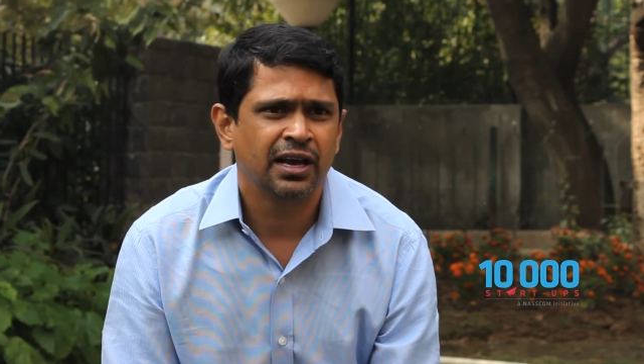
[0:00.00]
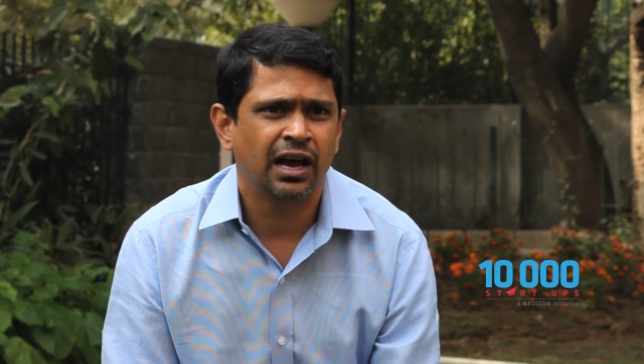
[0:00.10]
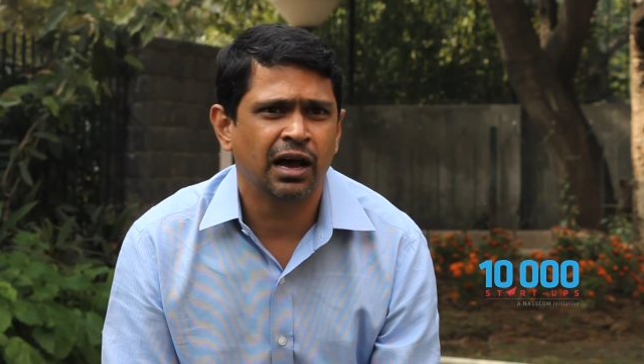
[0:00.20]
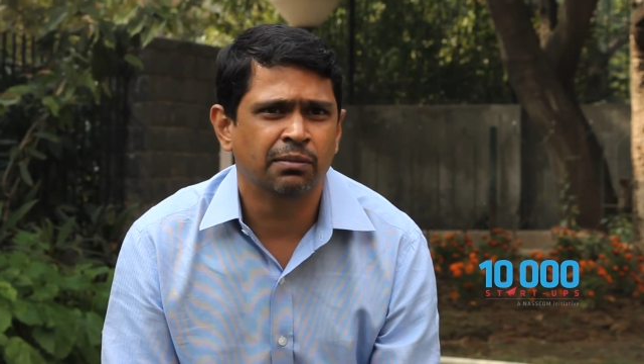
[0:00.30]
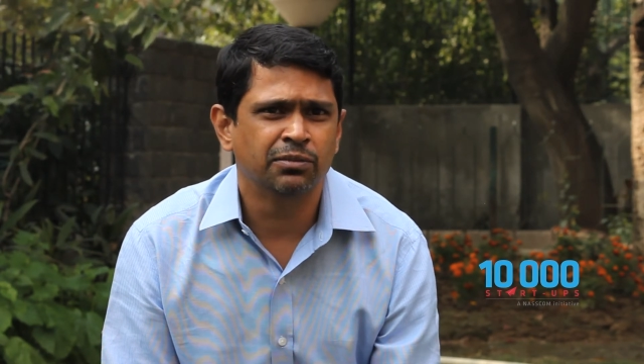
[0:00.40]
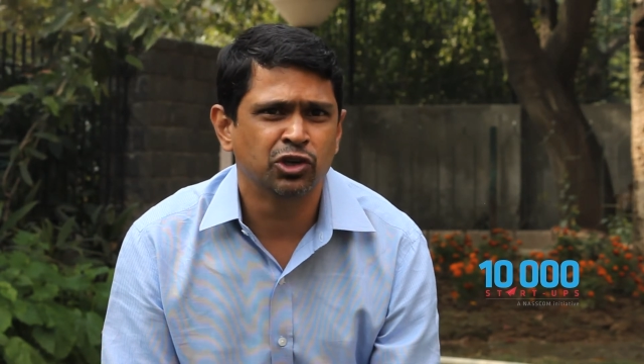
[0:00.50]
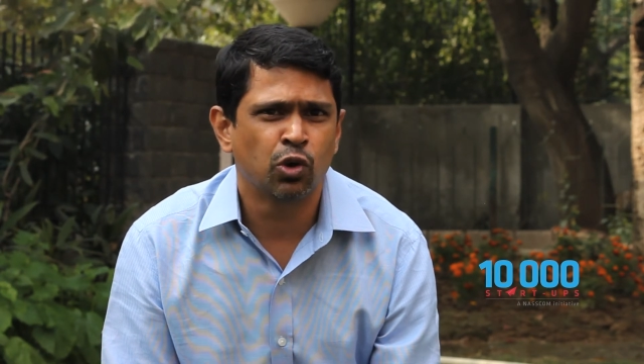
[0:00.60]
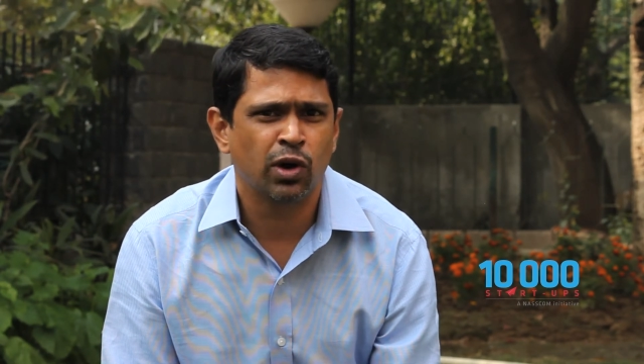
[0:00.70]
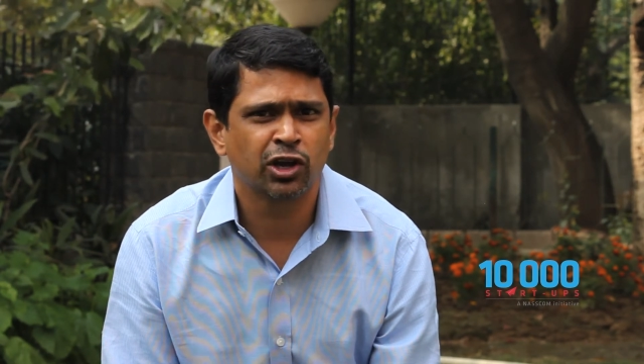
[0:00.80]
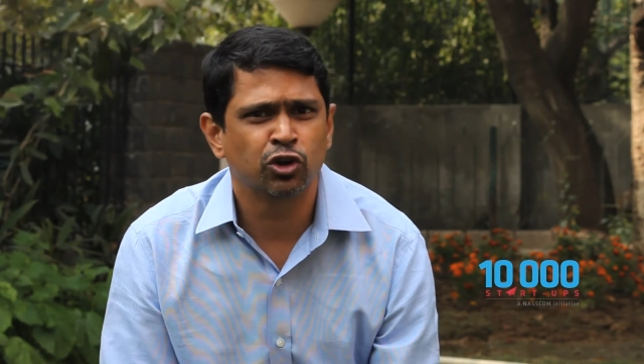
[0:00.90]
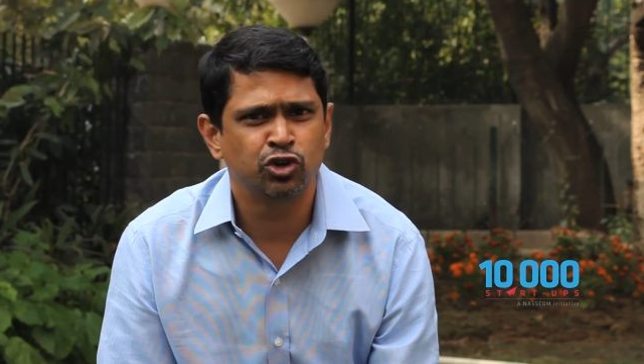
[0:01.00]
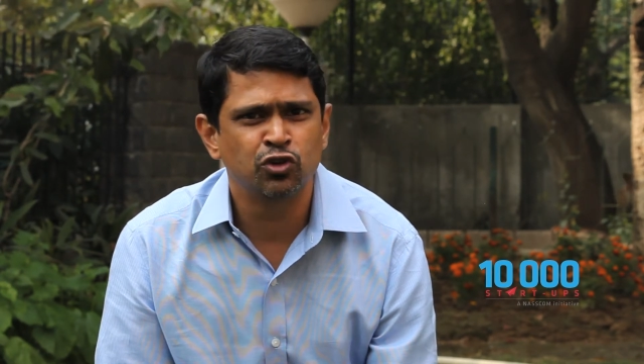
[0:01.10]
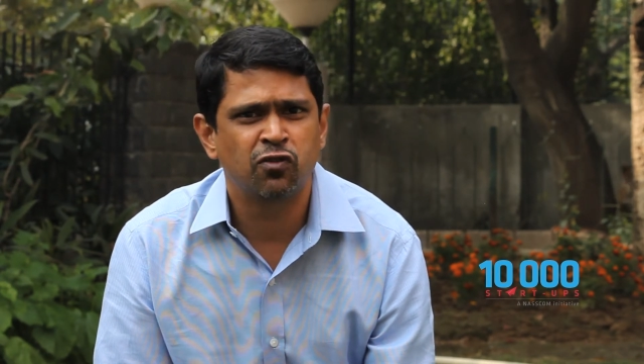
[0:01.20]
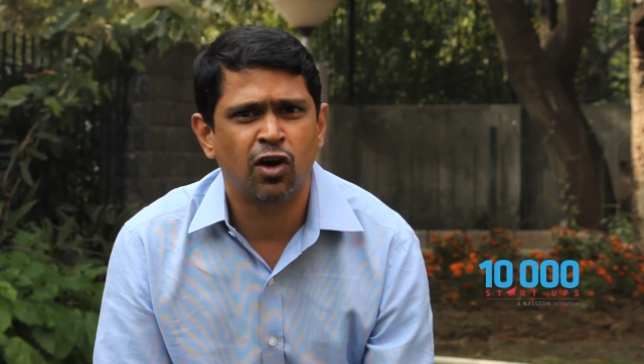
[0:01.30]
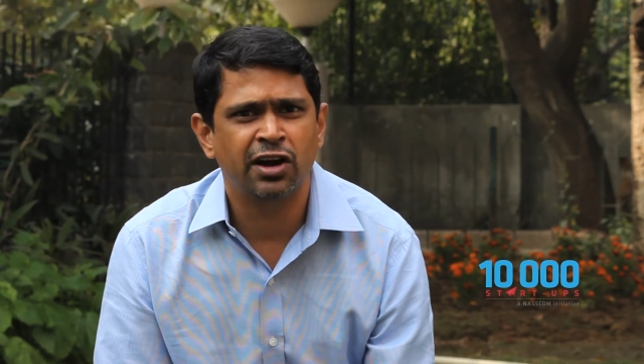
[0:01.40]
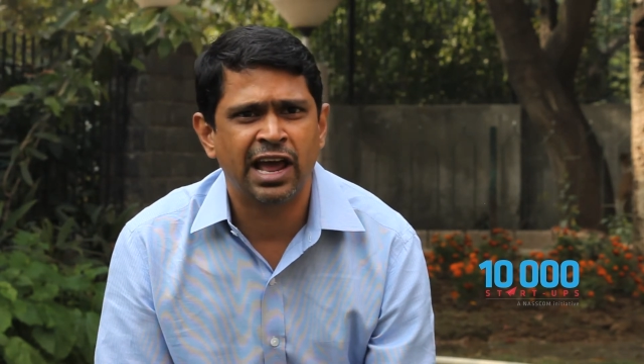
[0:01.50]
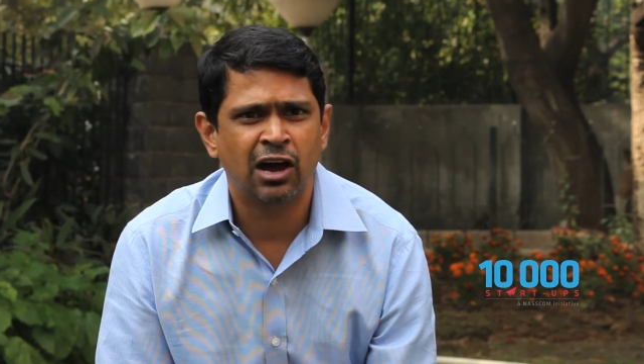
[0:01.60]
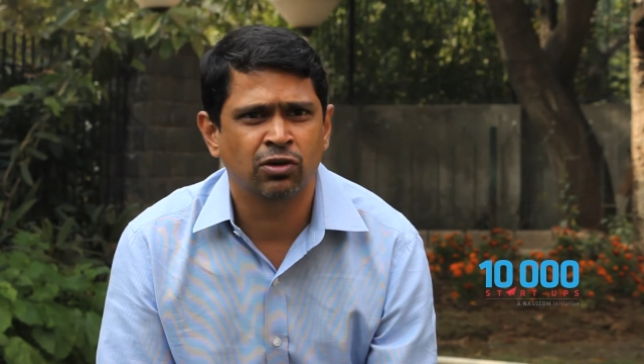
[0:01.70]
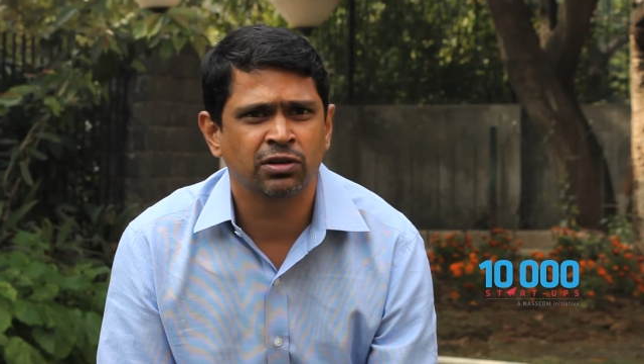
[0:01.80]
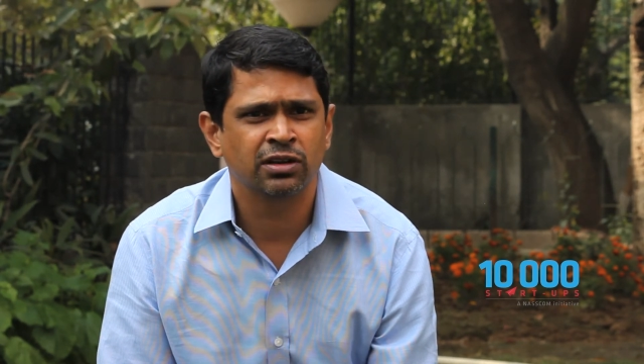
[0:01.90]
Um, you don't want to go too far
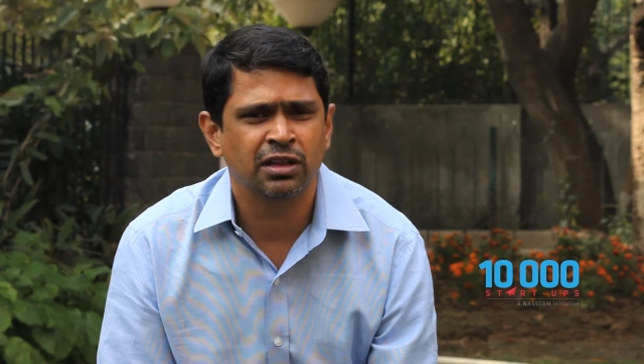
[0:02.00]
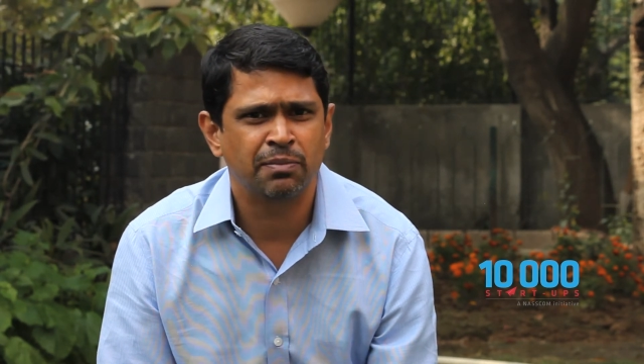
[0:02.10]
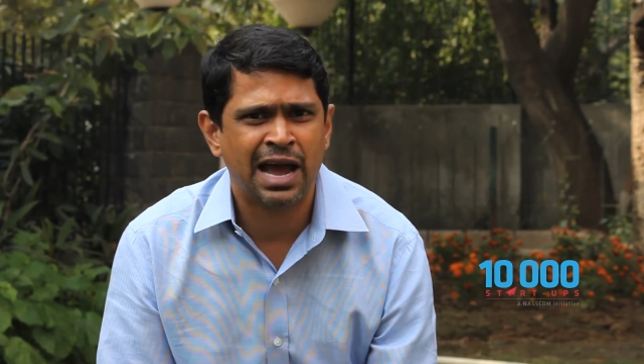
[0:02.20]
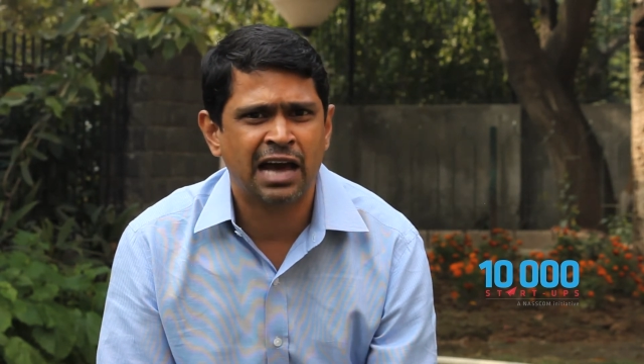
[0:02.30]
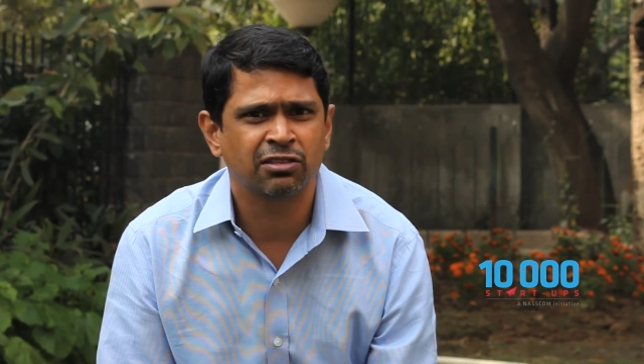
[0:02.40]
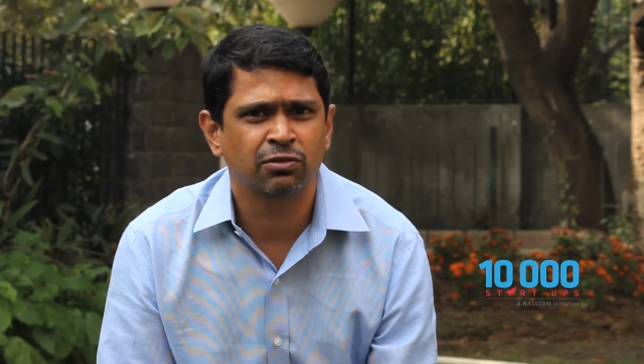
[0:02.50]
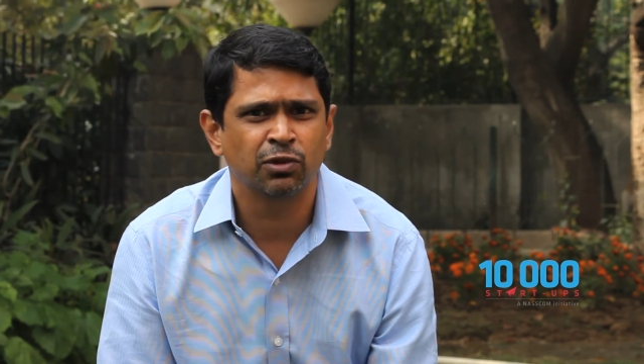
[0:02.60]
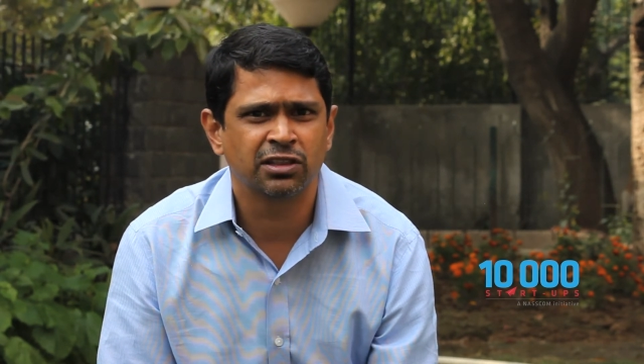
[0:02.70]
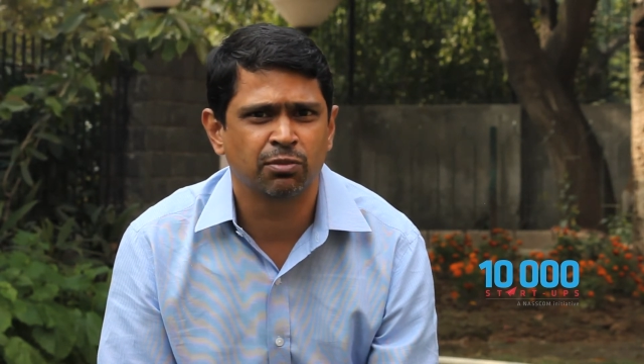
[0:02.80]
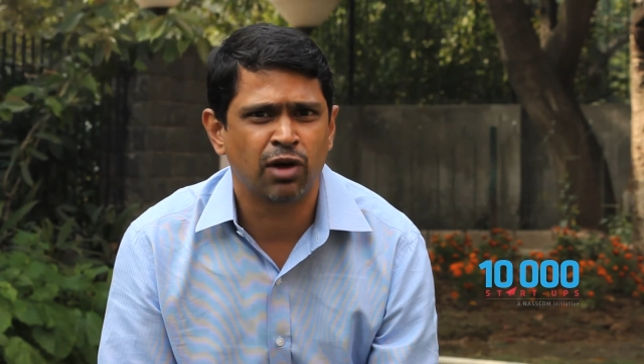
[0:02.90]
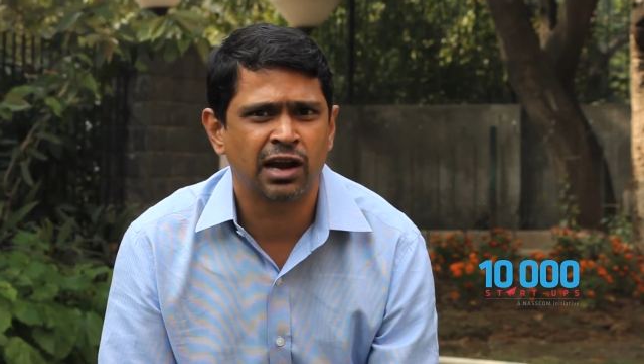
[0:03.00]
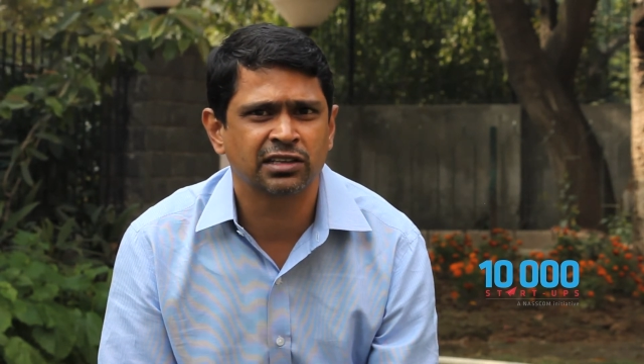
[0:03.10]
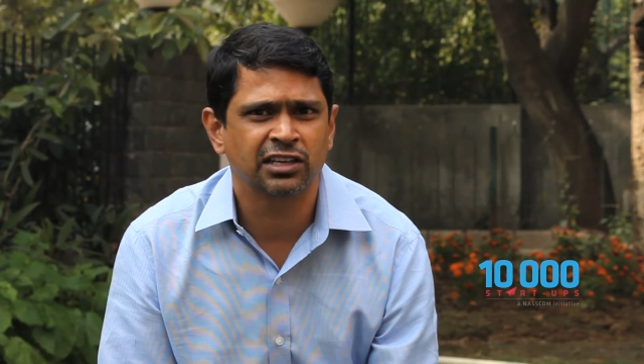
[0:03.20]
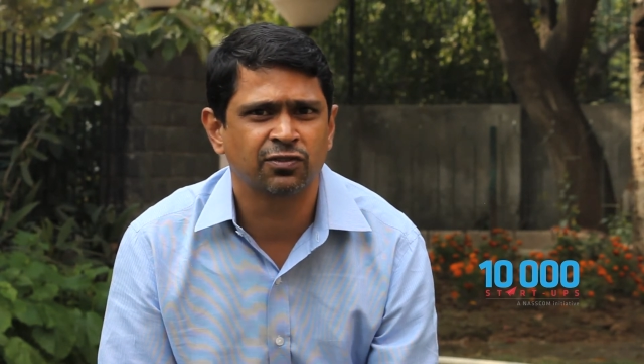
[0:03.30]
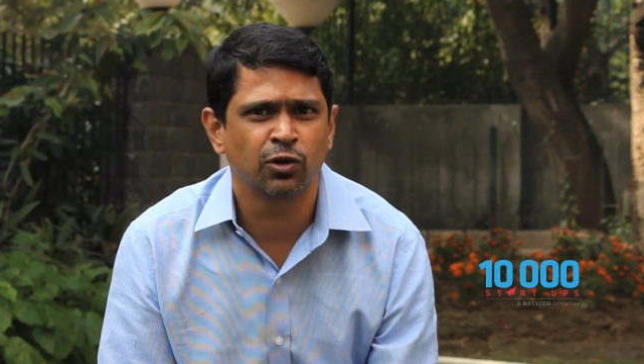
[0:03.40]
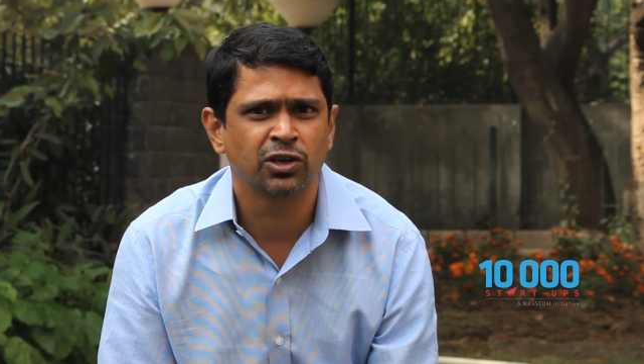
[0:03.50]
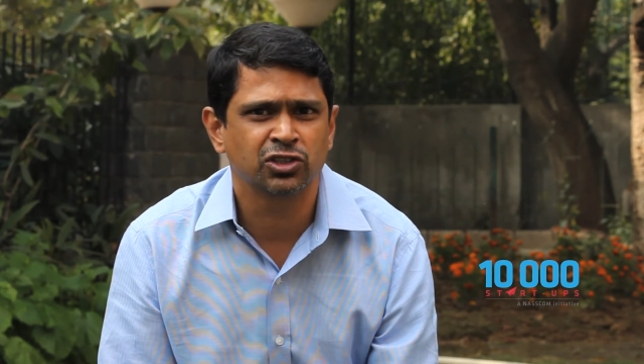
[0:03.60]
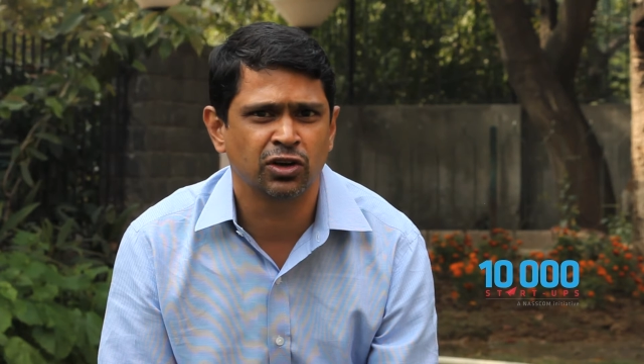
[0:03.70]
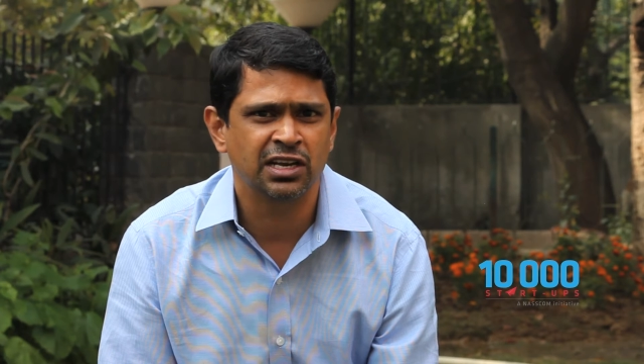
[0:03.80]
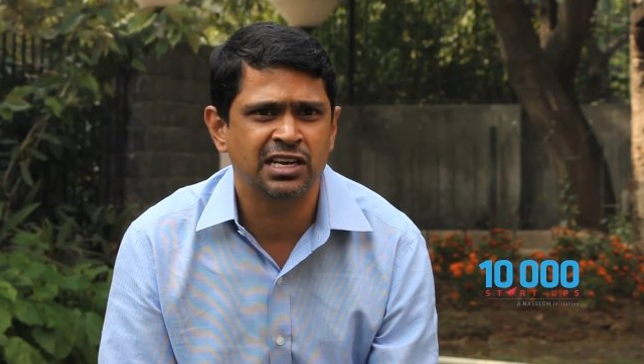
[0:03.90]
down the path with a product that's
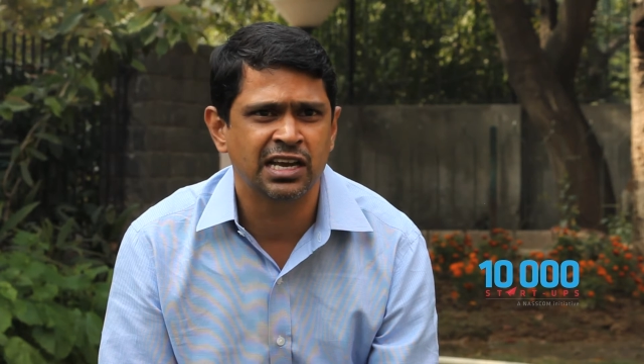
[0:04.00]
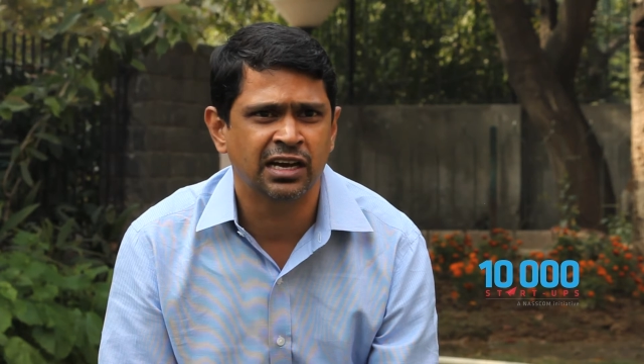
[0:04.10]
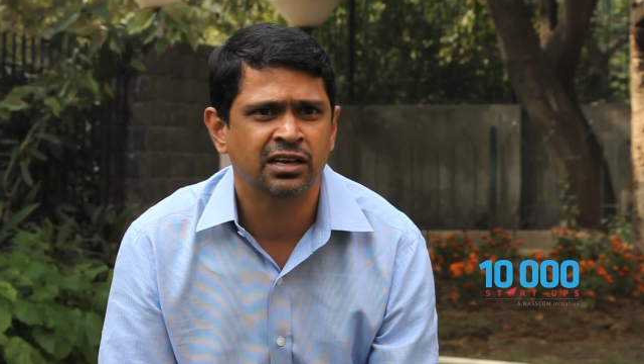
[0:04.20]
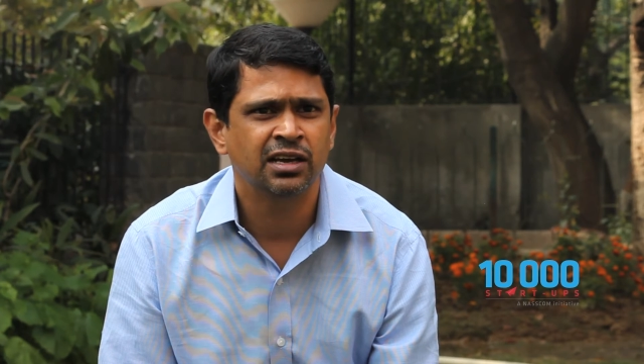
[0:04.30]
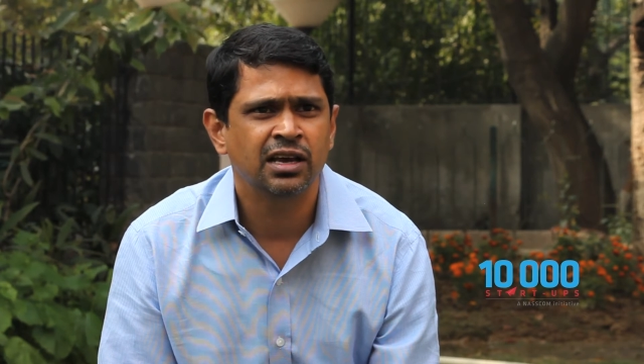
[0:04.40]
focused on India